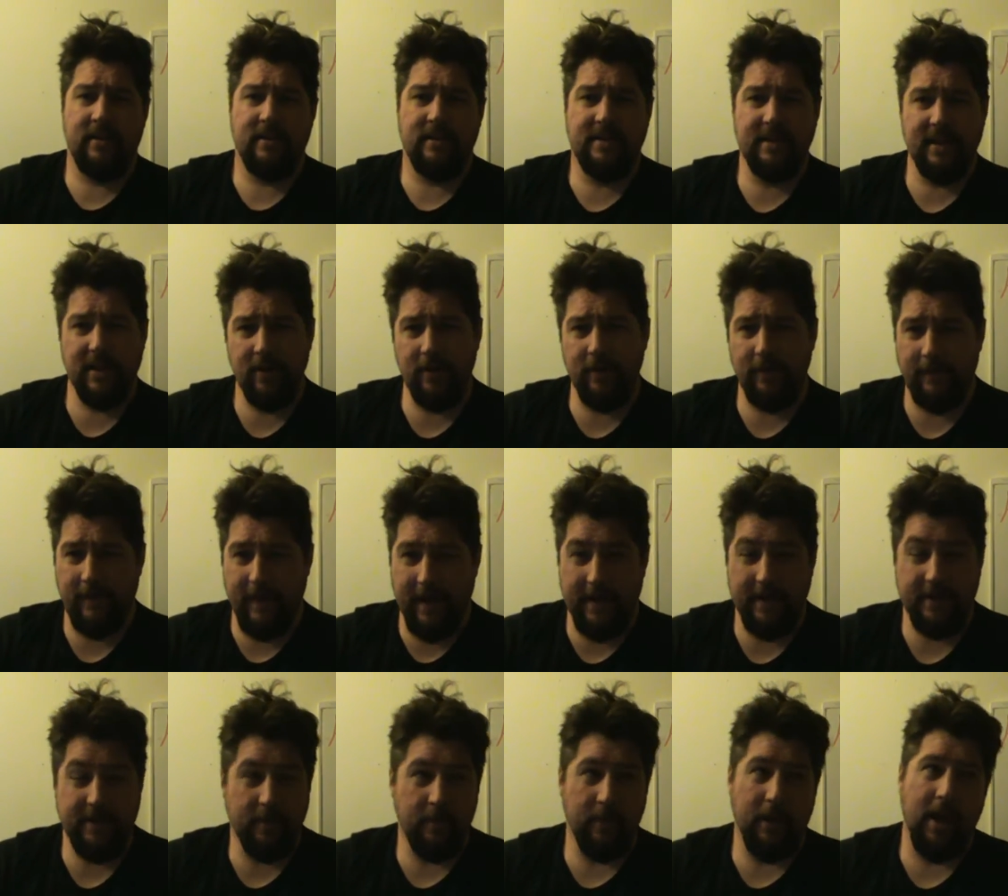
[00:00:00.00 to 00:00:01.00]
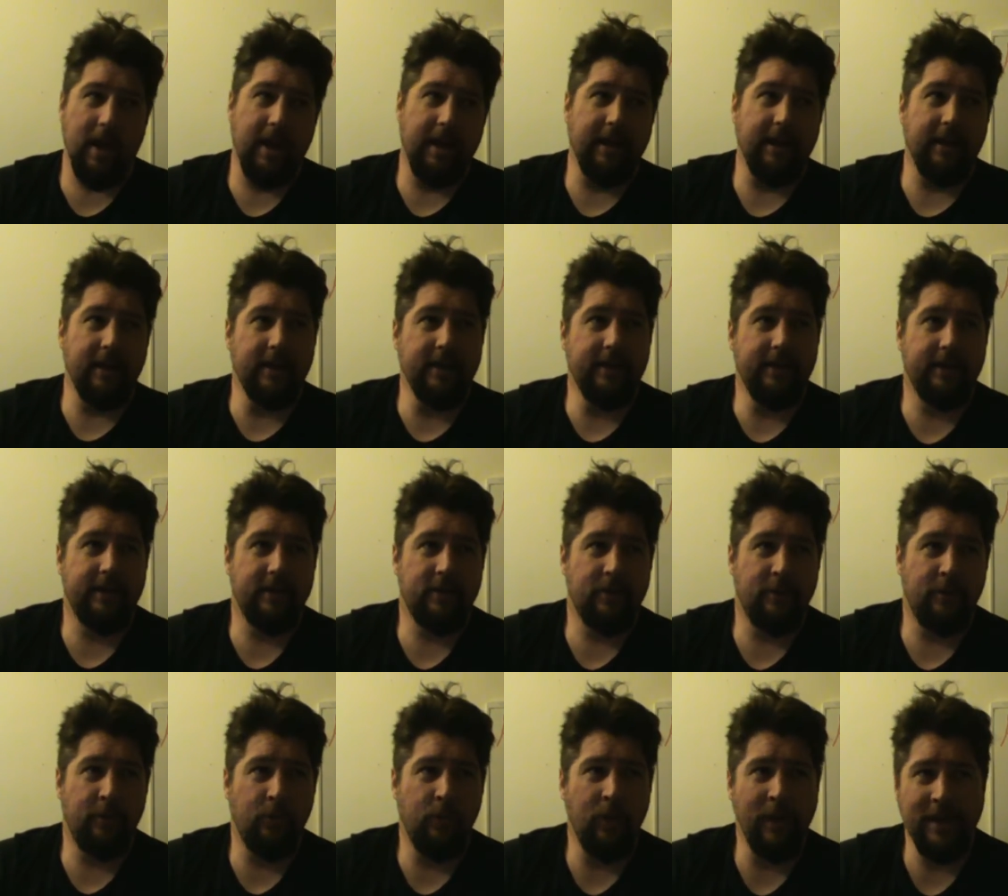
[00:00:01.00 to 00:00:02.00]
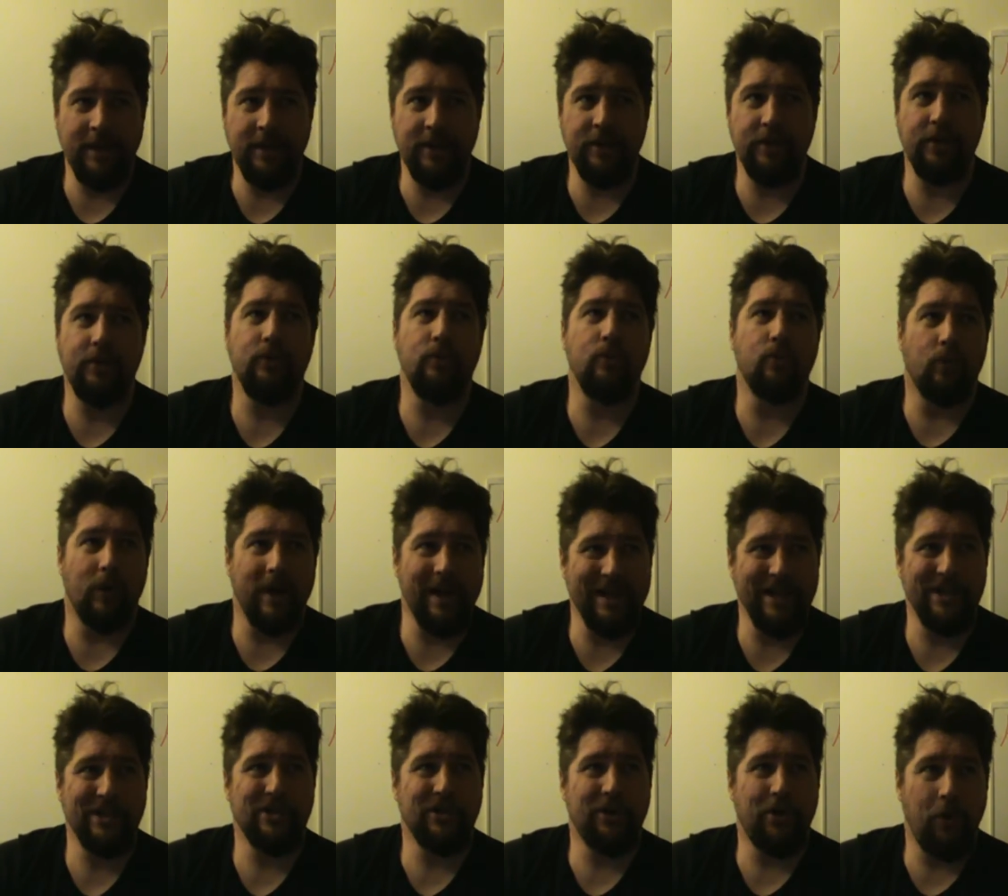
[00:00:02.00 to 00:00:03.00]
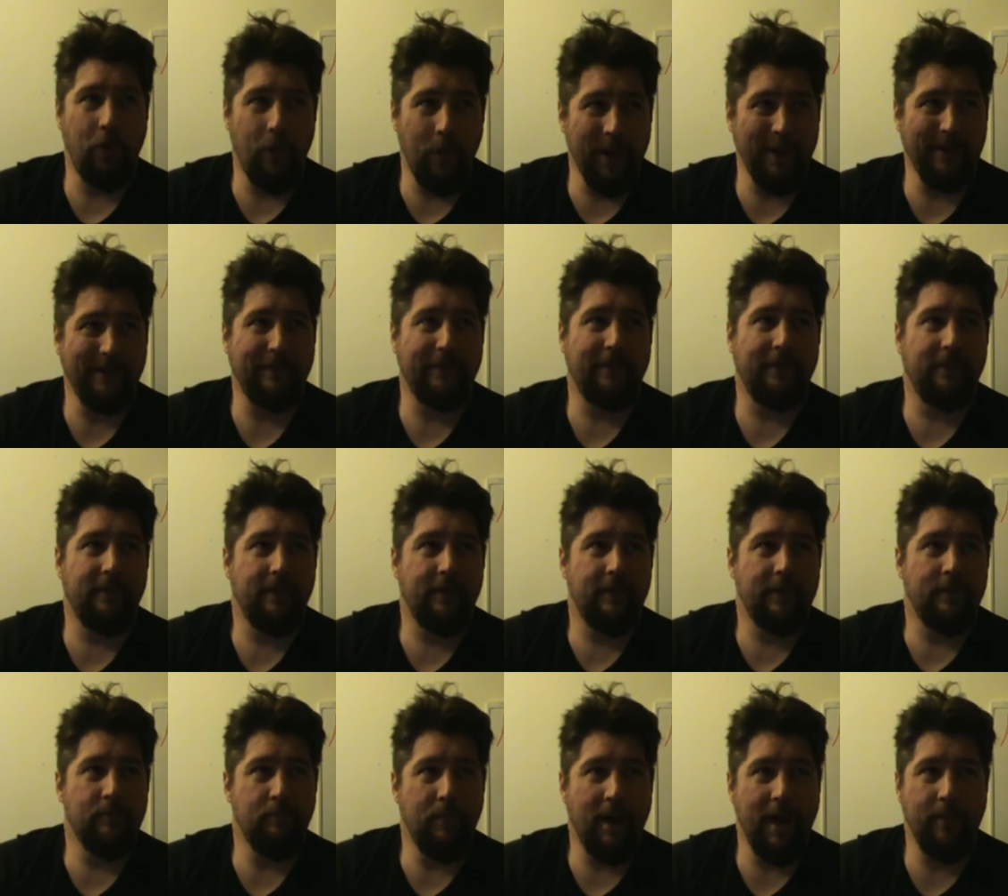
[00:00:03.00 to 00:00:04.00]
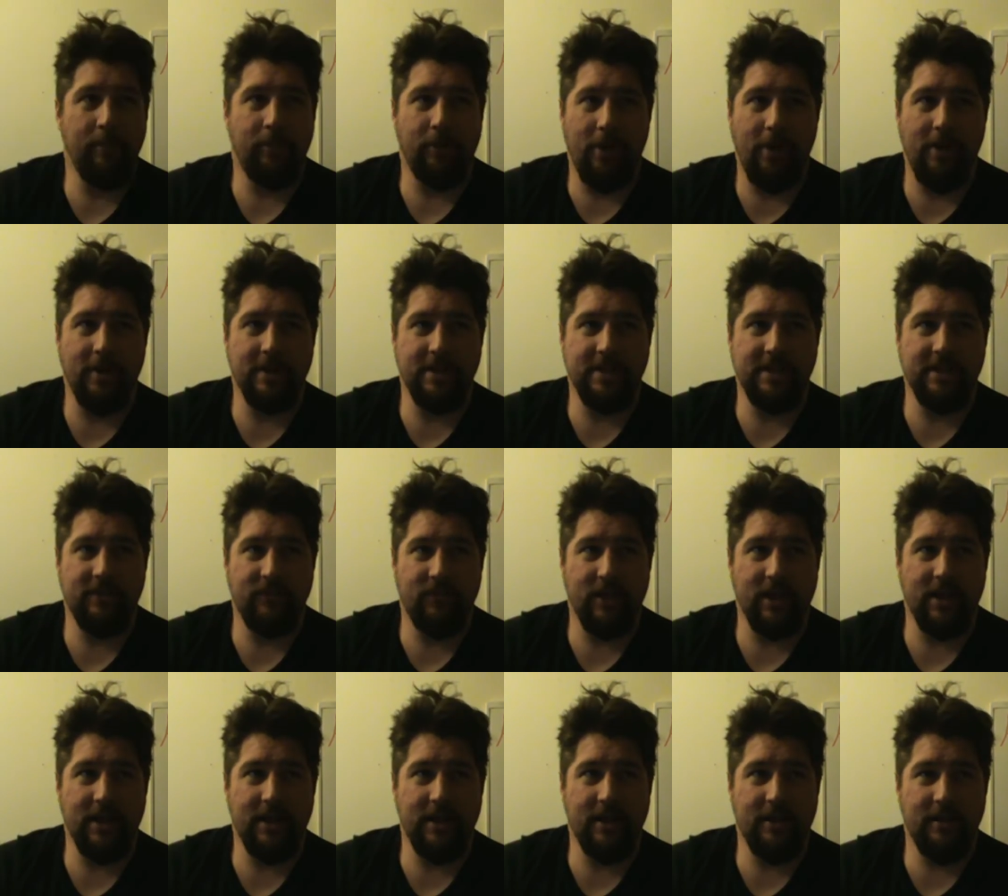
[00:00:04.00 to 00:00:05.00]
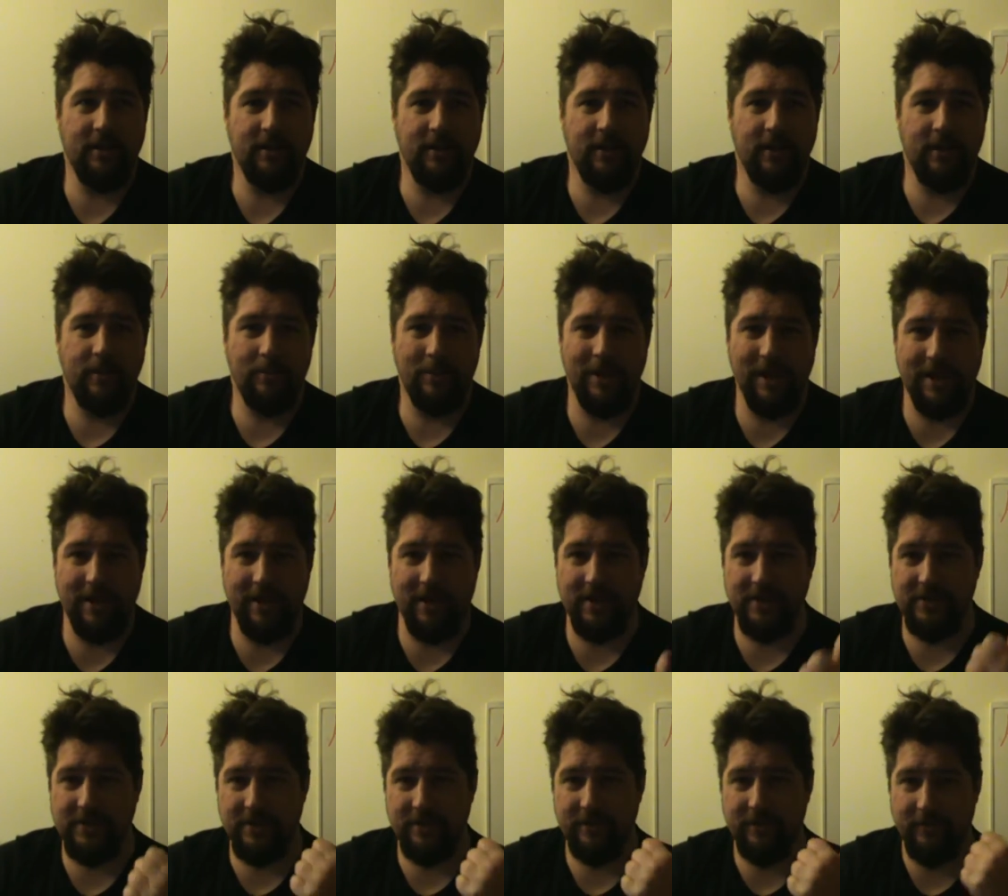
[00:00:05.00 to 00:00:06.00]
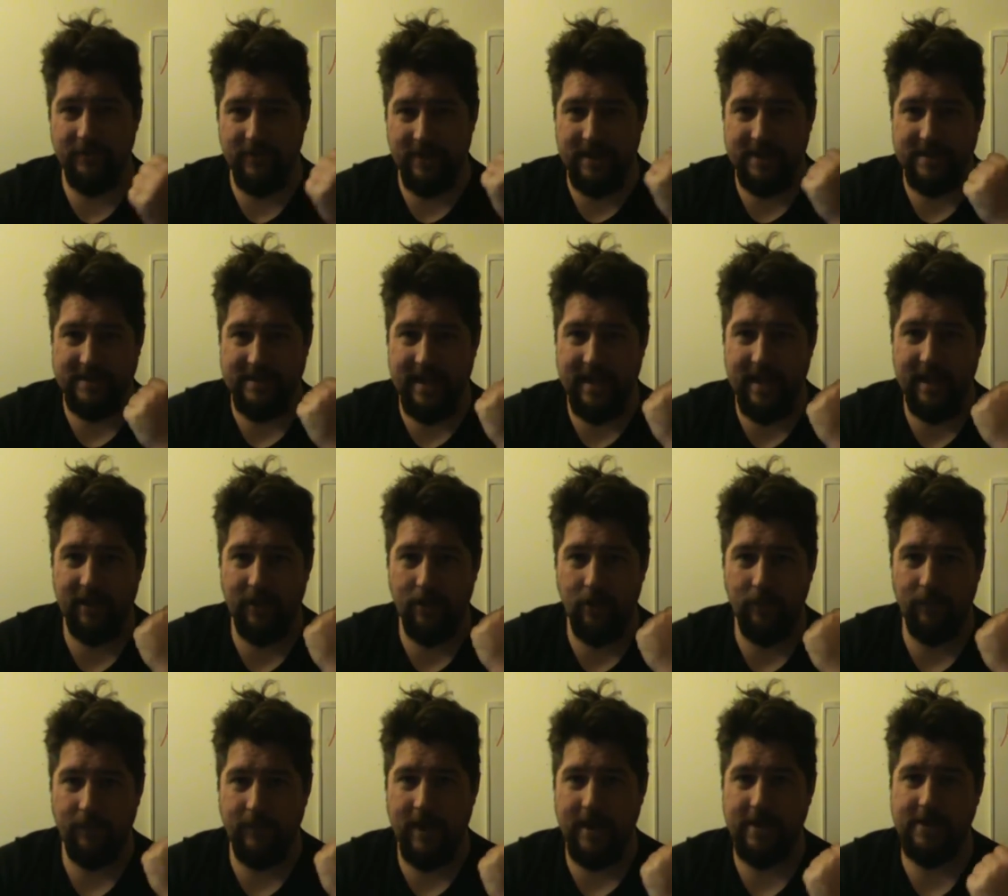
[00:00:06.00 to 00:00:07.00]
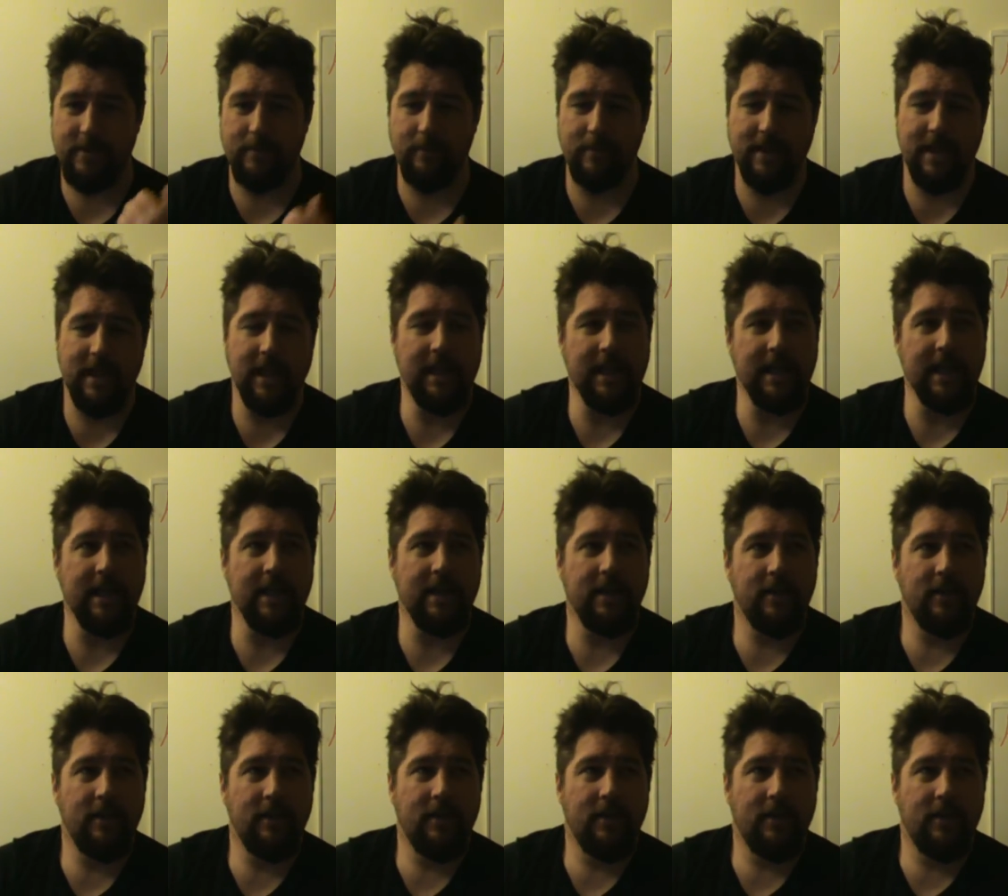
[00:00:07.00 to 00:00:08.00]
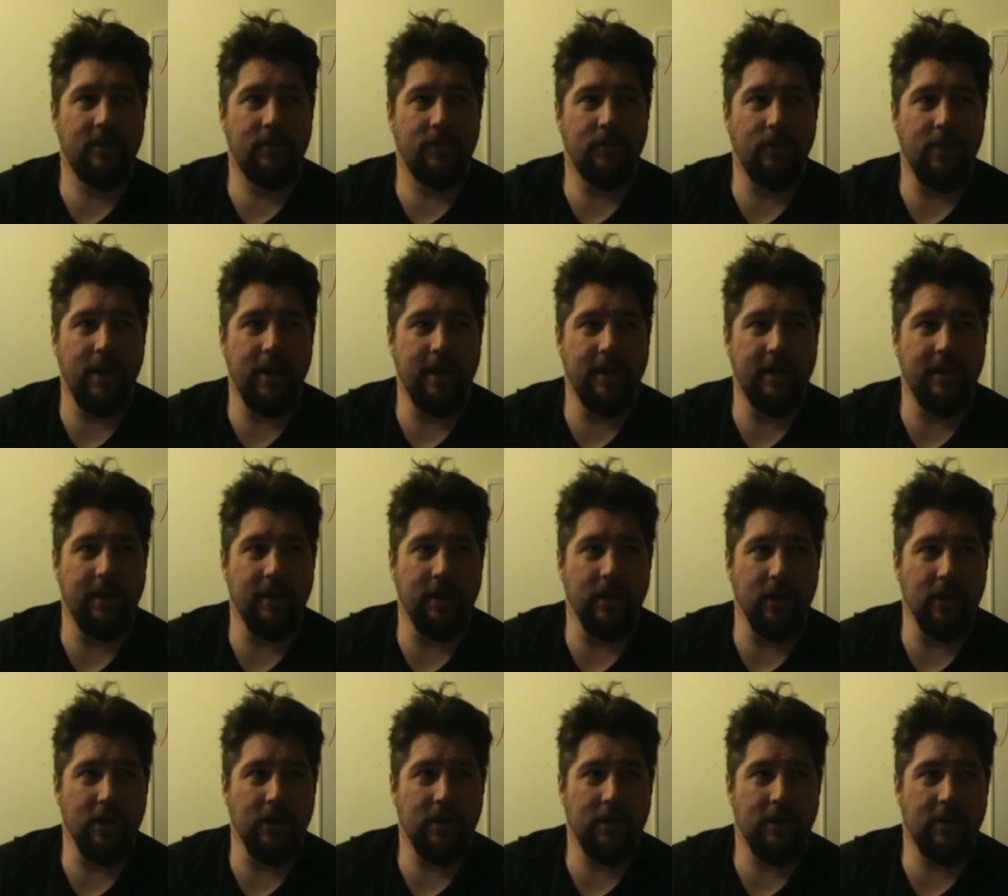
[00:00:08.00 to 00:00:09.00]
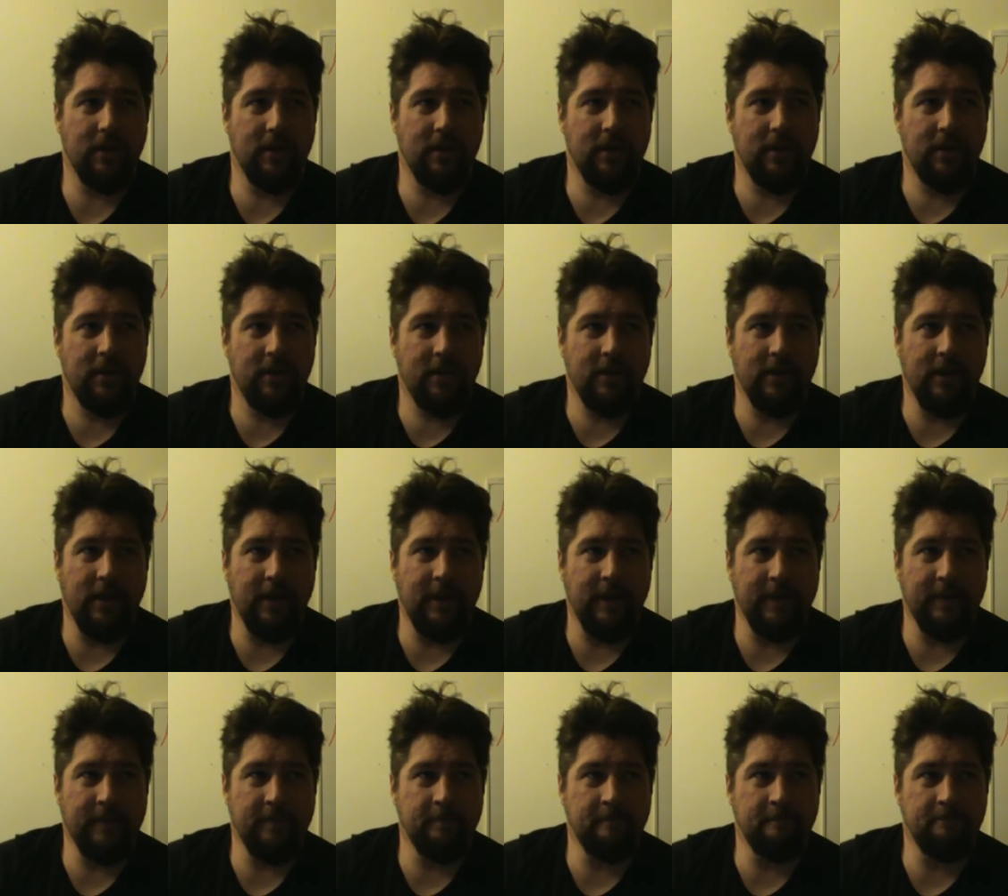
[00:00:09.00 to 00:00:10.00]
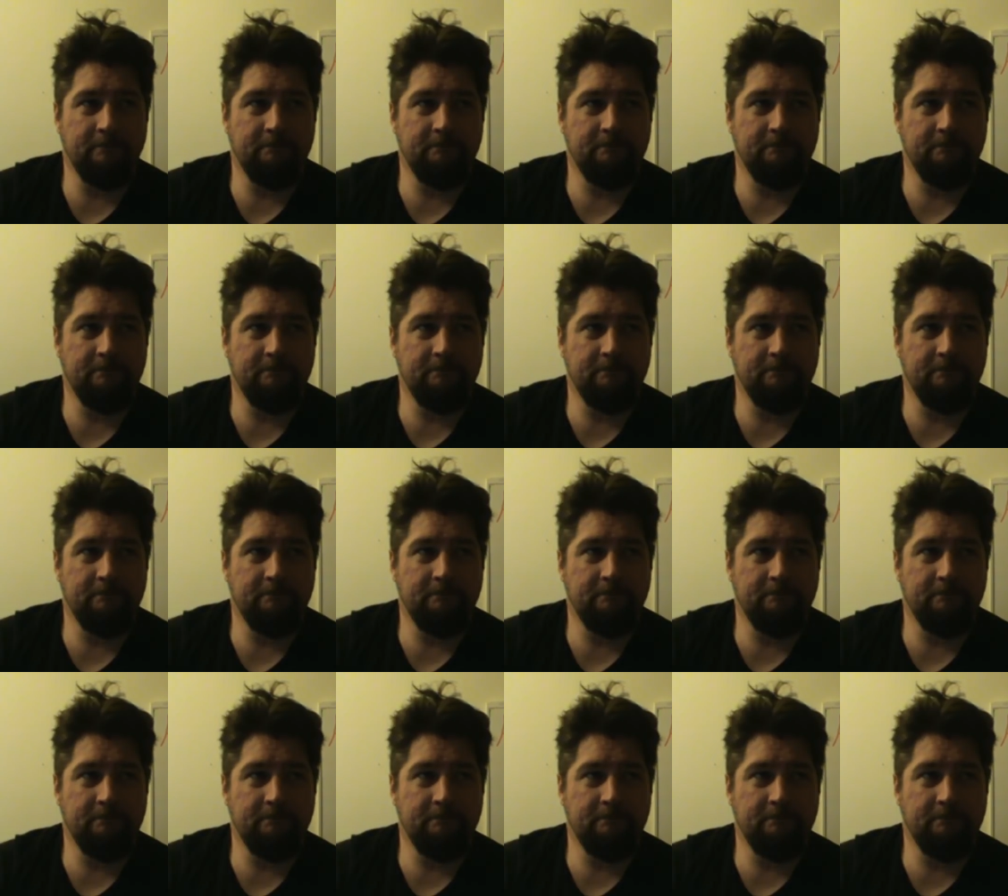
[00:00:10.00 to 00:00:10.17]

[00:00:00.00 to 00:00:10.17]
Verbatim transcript: Dear Phantom Lion, when you rage quit my blog TV because of this Hello Phantom Kitty right here, um,